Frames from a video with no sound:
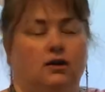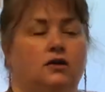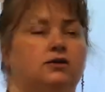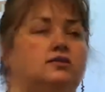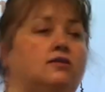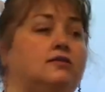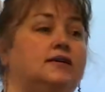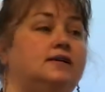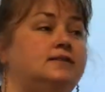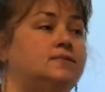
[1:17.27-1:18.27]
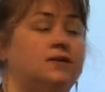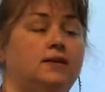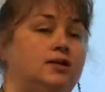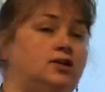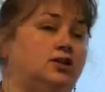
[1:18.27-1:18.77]
So this
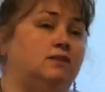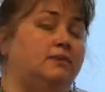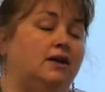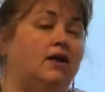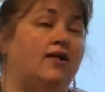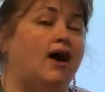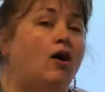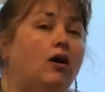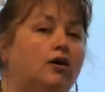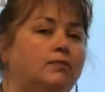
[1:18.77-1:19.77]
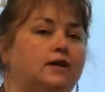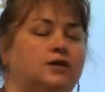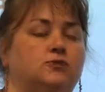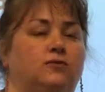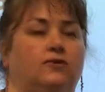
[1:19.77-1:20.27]
really shouldn't be all that hard
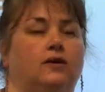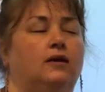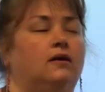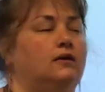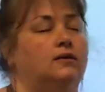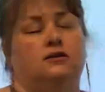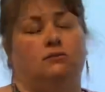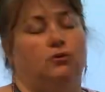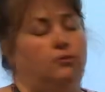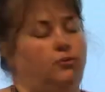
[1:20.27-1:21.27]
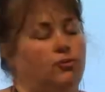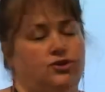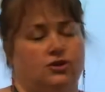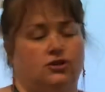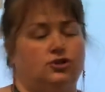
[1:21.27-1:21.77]
because we've done
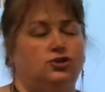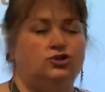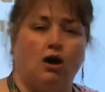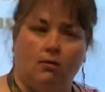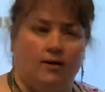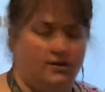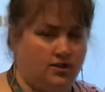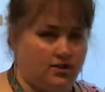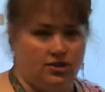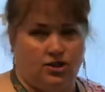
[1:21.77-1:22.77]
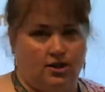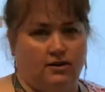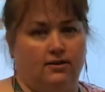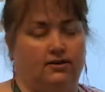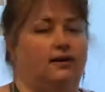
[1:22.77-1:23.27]
proportions so much this
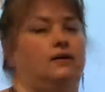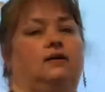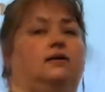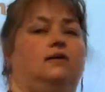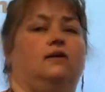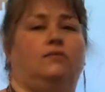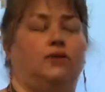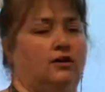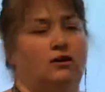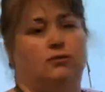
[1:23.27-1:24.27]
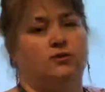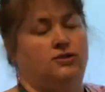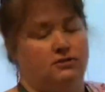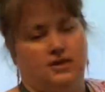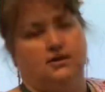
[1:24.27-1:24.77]
year that we can almost
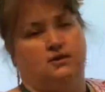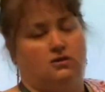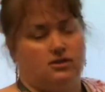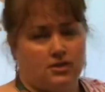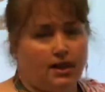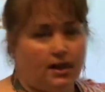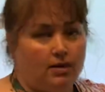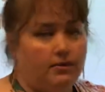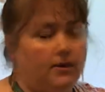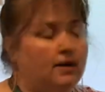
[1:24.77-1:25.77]
do these in our sleep.